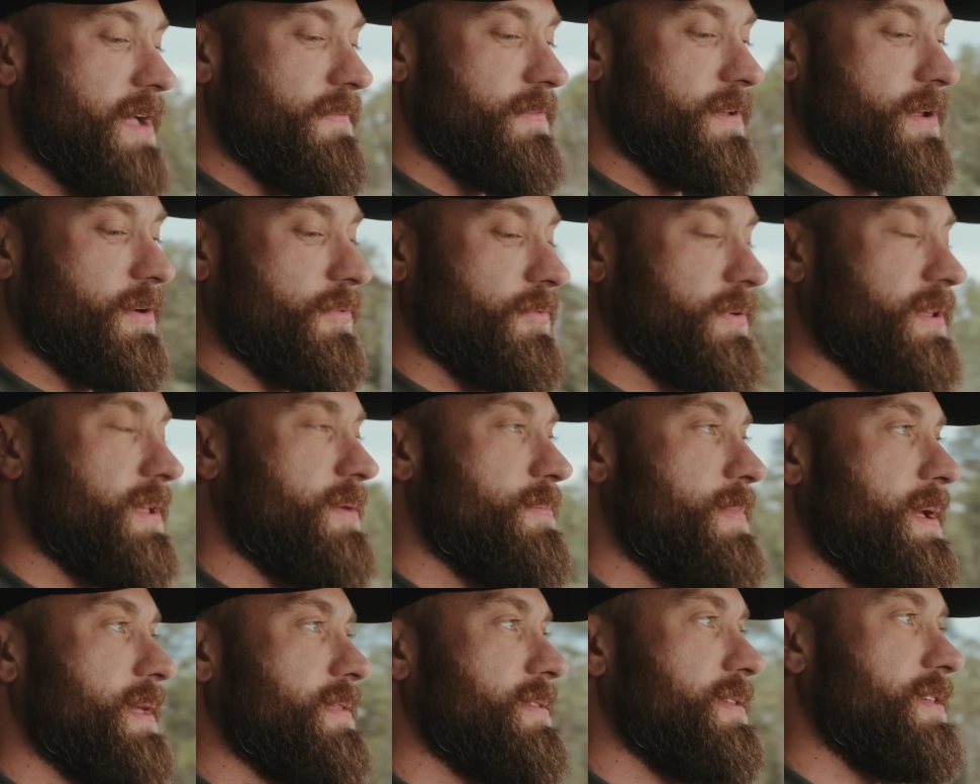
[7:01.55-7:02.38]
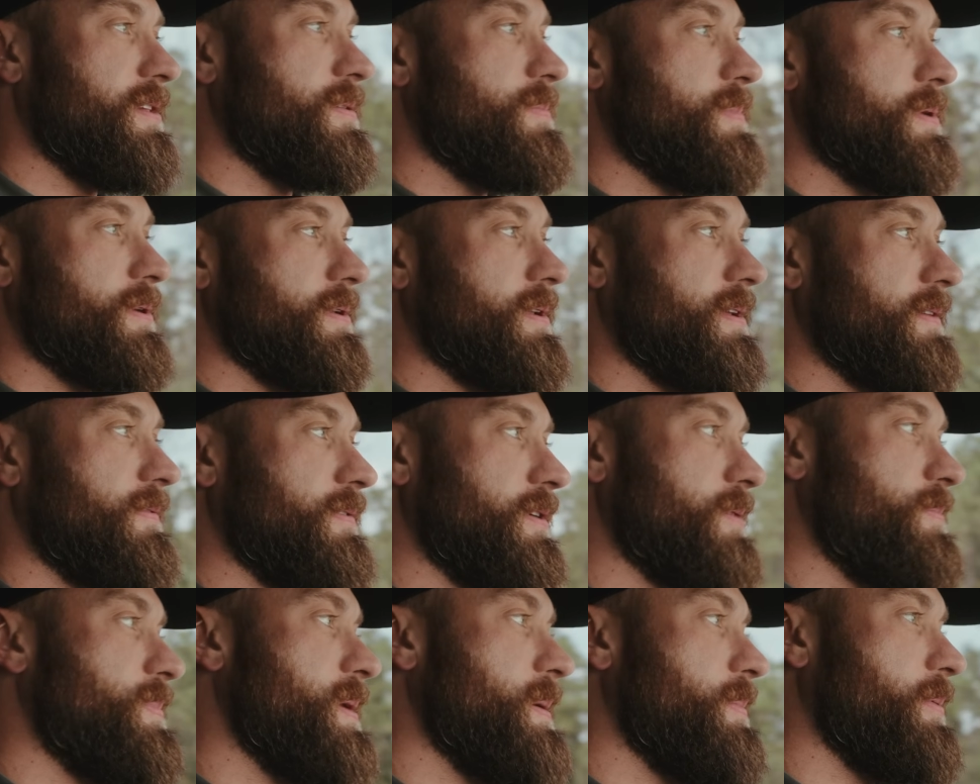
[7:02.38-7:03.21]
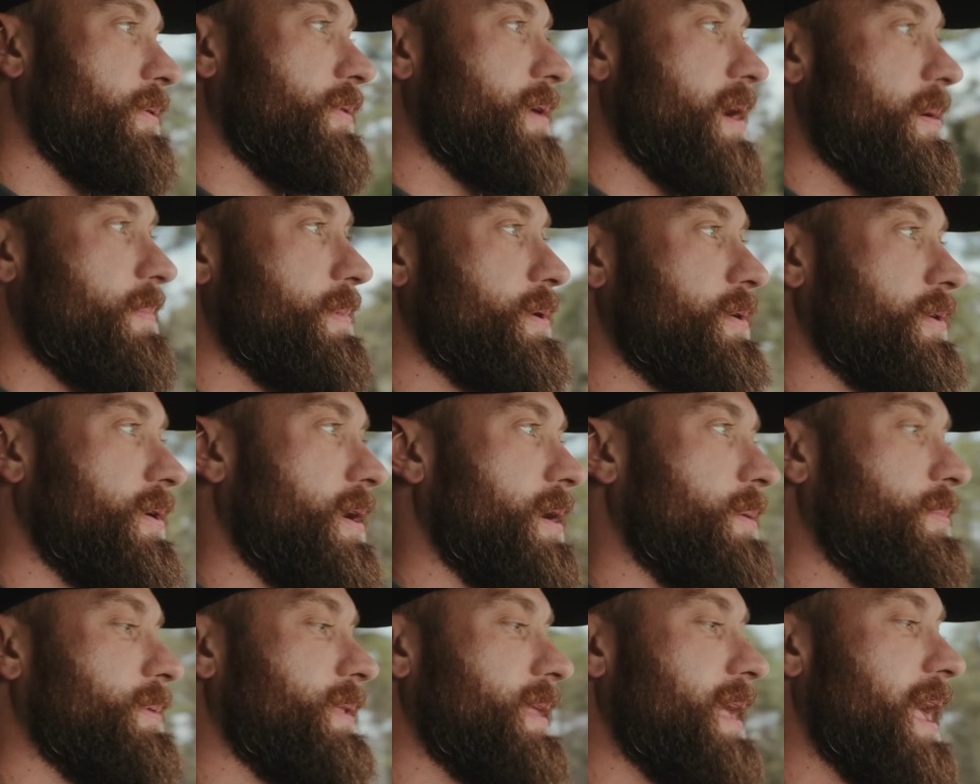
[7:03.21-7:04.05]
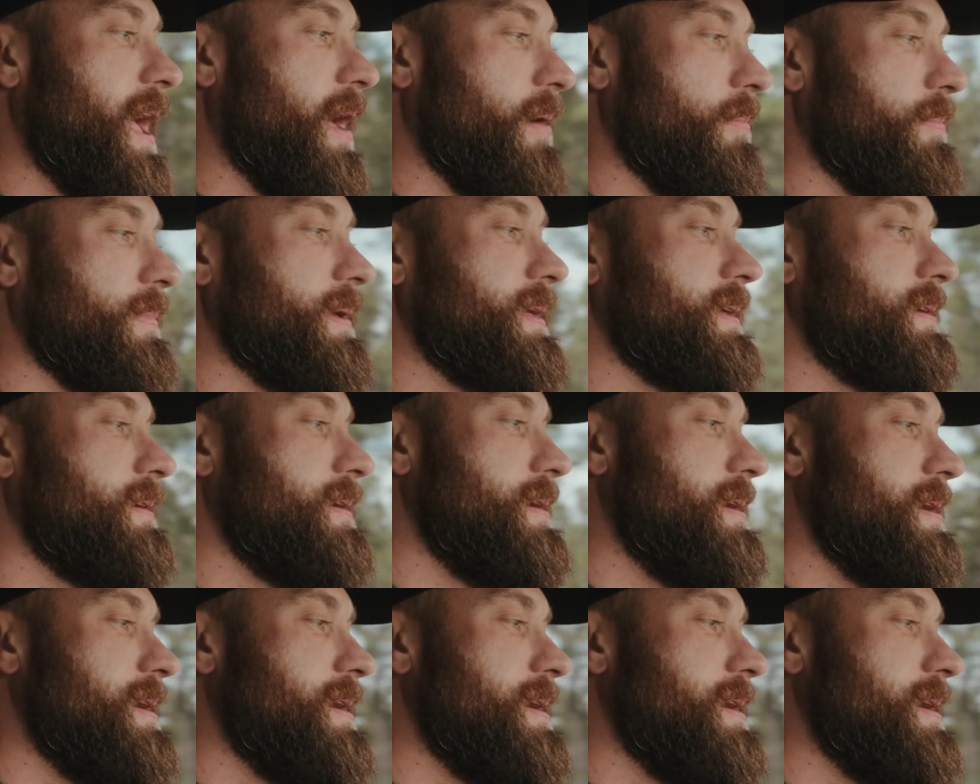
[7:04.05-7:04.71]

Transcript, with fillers: having a really amazing community of good people around me who are able to help me.